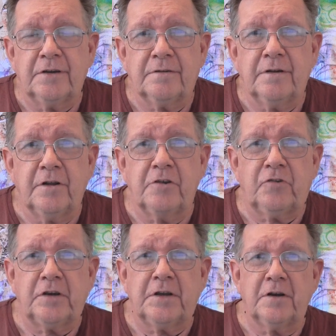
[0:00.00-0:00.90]
and
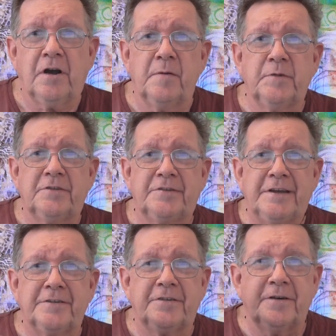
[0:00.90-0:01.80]
logic and common
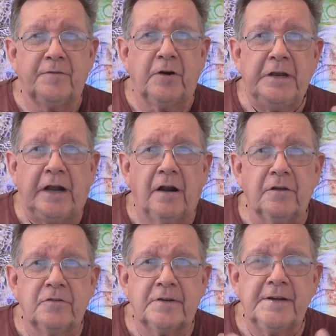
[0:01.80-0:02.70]
sense are very
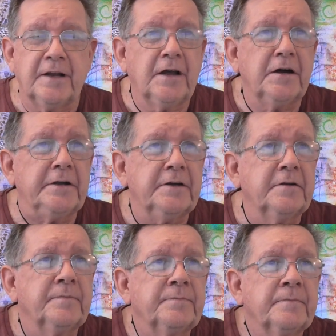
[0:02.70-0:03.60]
closely aligned.